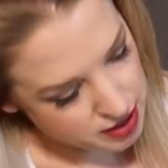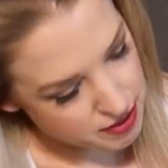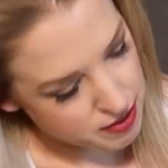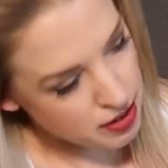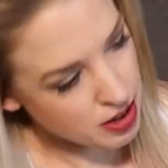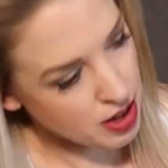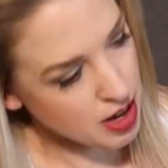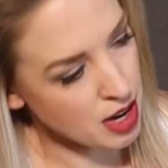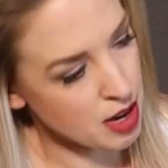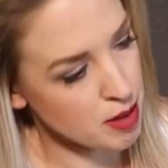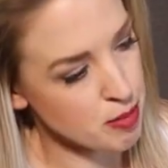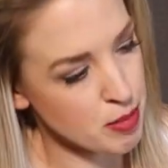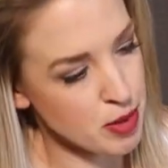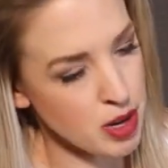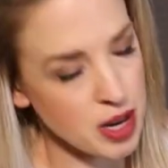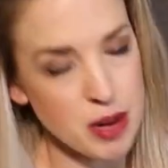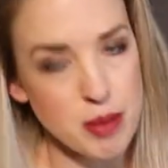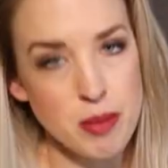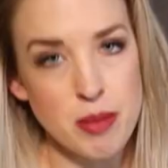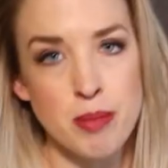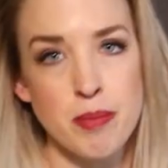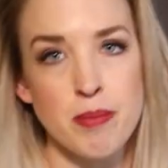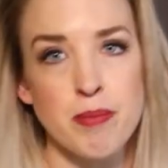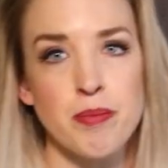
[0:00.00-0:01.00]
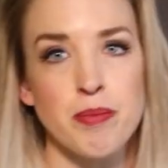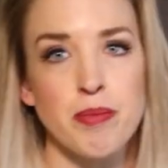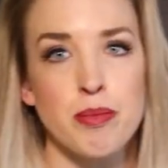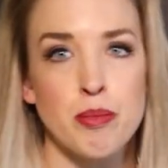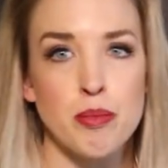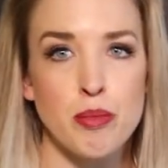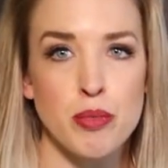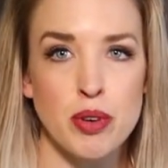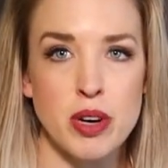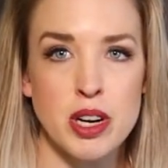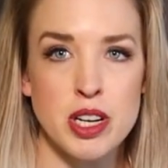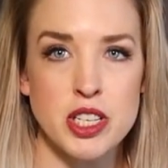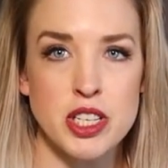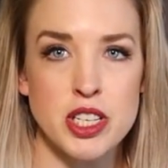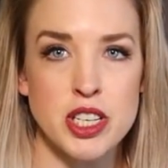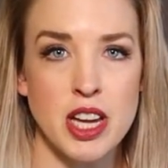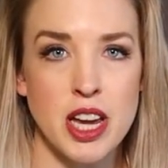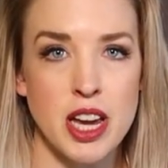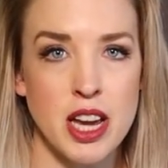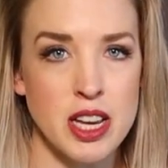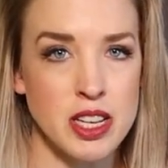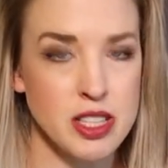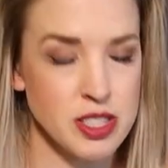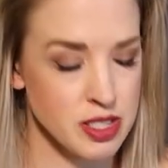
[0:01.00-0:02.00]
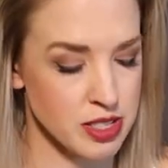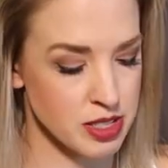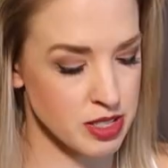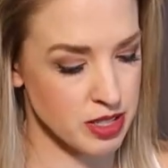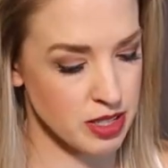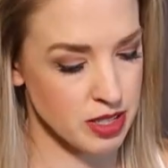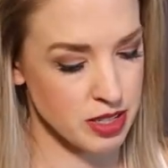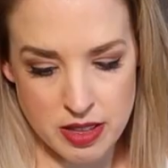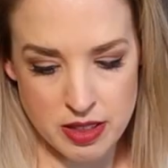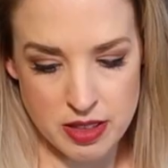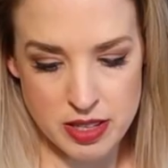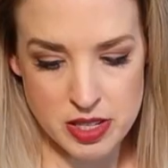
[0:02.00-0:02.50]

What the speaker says: I've got my brush case.